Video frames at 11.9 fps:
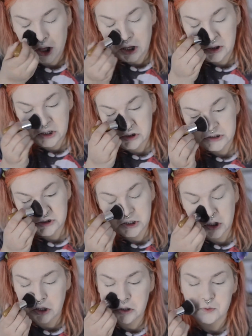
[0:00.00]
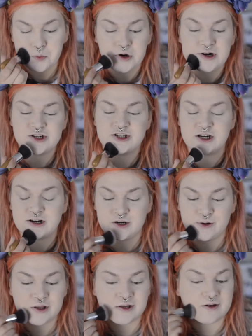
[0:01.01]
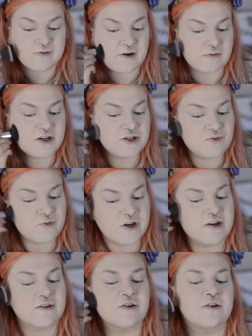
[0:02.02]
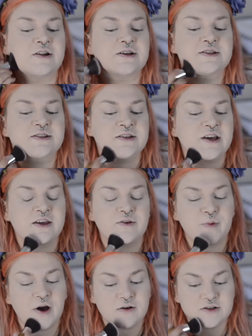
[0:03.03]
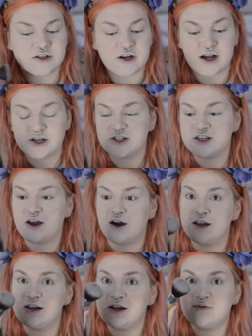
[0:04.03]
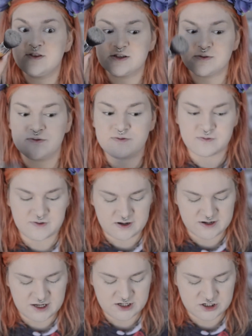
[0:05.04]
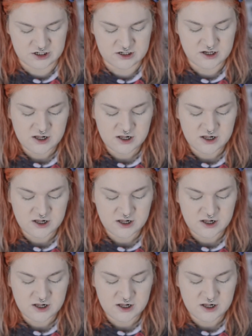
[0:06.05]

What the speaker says: And I just like a good brush to, I don't know, like do your foundation with or like set your powder. Actually, yeah, I love this one for foundation.